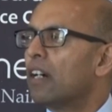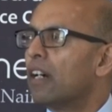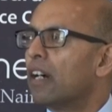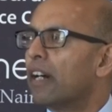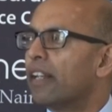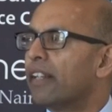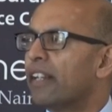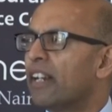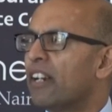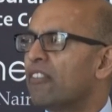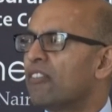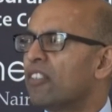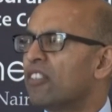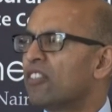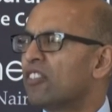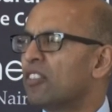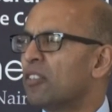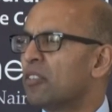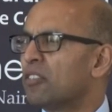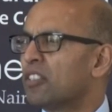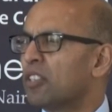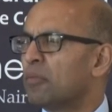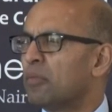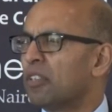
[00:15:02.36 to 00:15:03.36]
And then I've done a
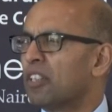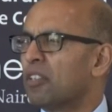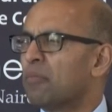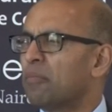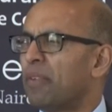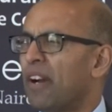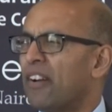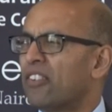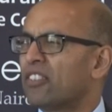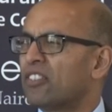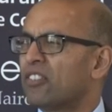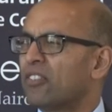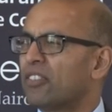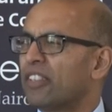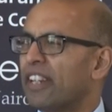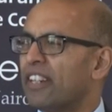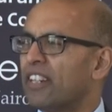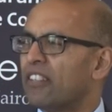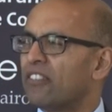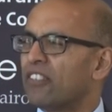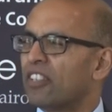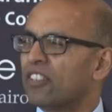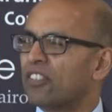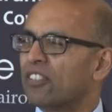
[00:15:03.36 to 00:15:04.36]
similar comparison of
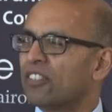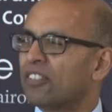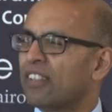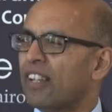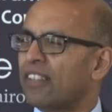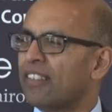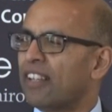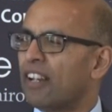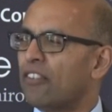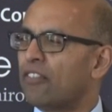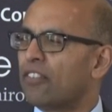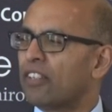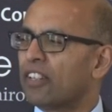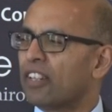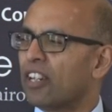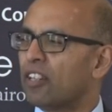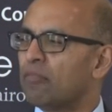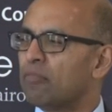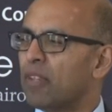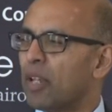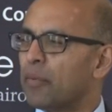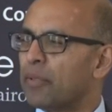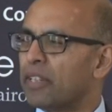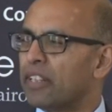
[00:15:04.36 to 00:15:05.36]
Kenya versus South Africa.
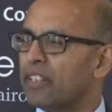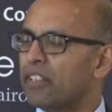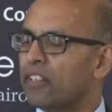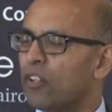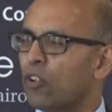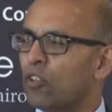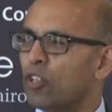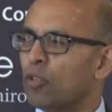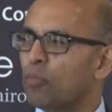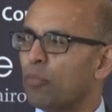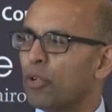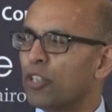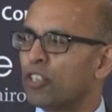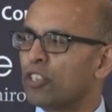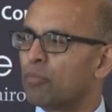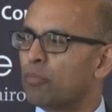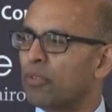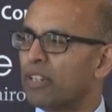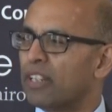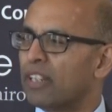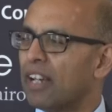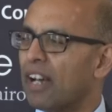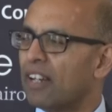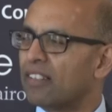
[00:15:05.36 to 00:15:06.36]
I mean, the only point to
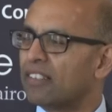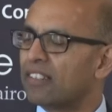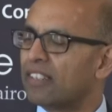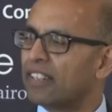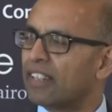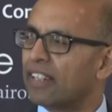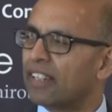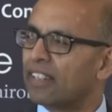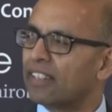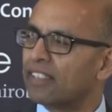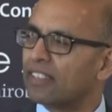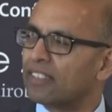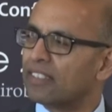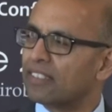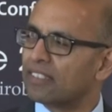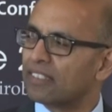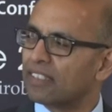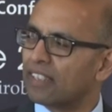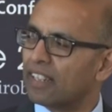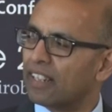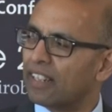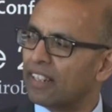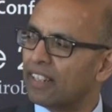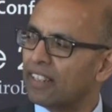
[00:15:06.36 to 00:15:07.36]
bring out here
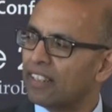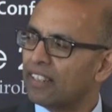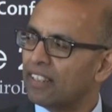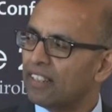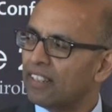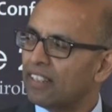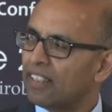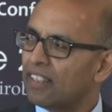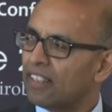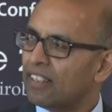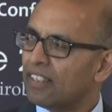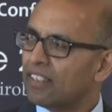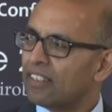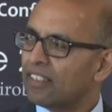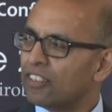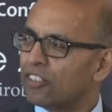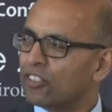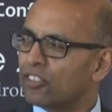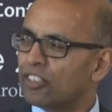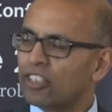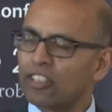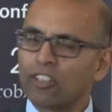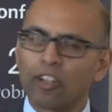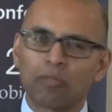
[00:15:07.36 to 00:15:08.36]
is
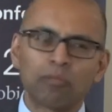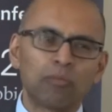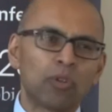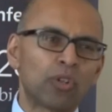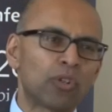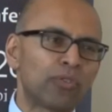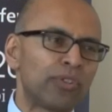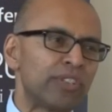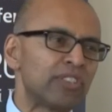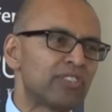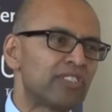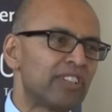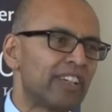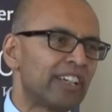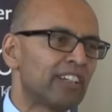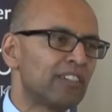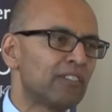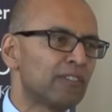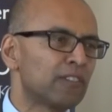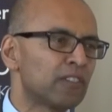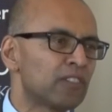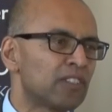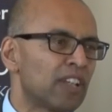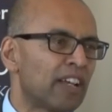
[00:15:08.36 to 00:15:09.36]
you see a lot more green
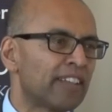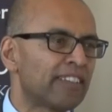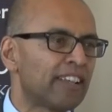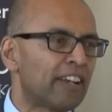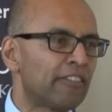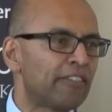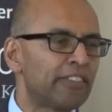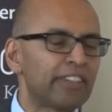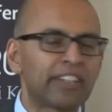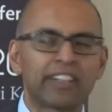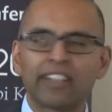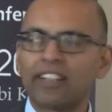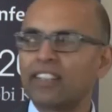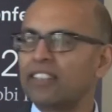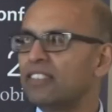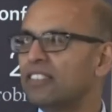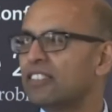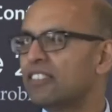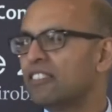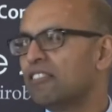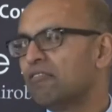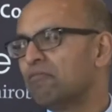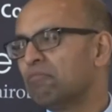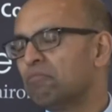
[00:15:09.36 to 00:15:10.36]
circles for South Africa,
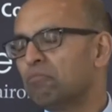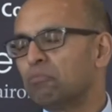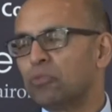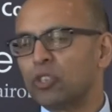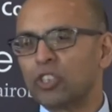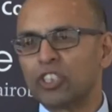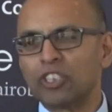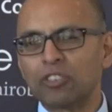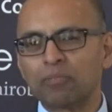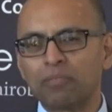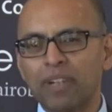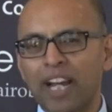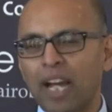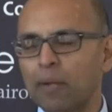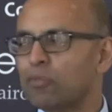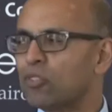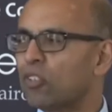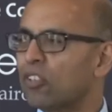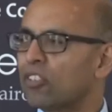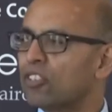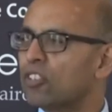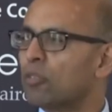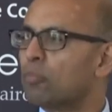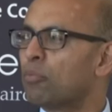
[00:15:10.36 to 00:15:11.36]
which is perhaps
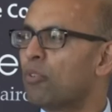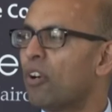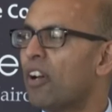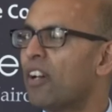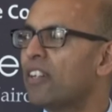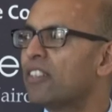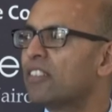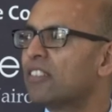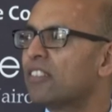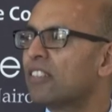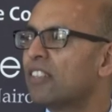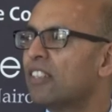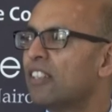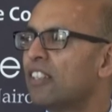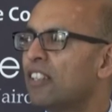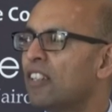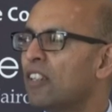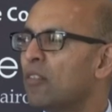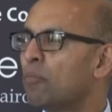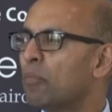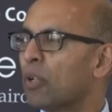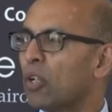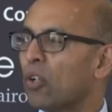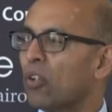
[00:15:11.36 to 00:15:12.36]
not a surprise.
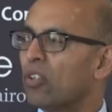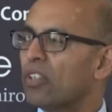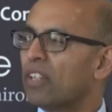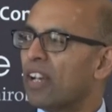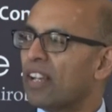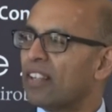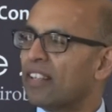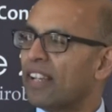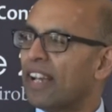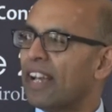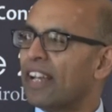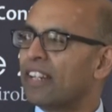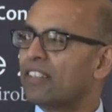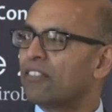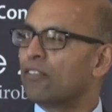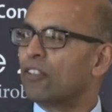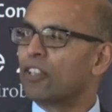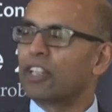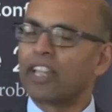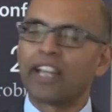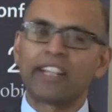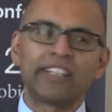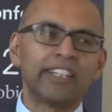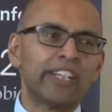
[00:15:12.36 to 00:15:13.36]
But on the other hand,
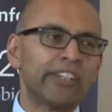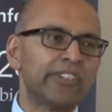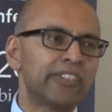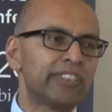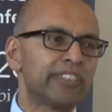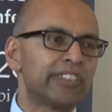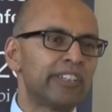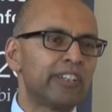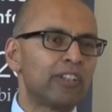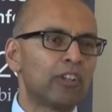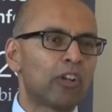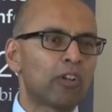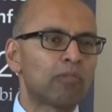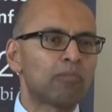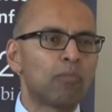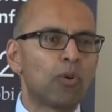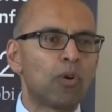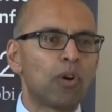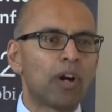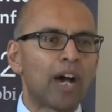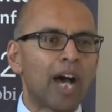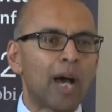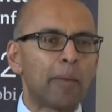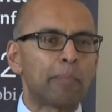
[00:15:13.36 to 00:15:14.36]
for Kenya, you see a lot
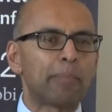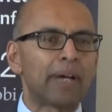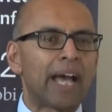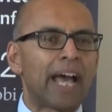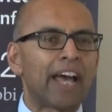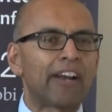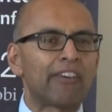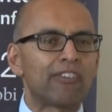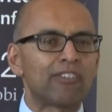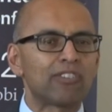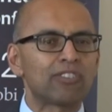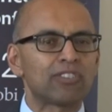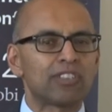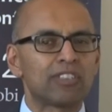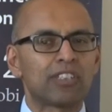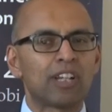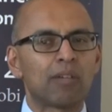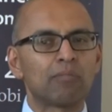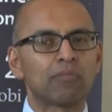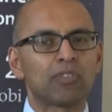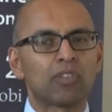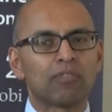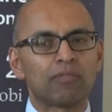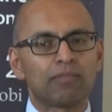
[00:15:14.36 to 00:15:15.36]
more up arrows in
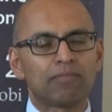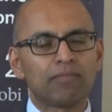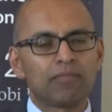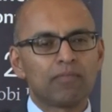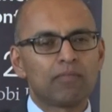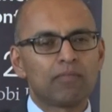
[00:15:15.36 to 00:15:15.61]
terms of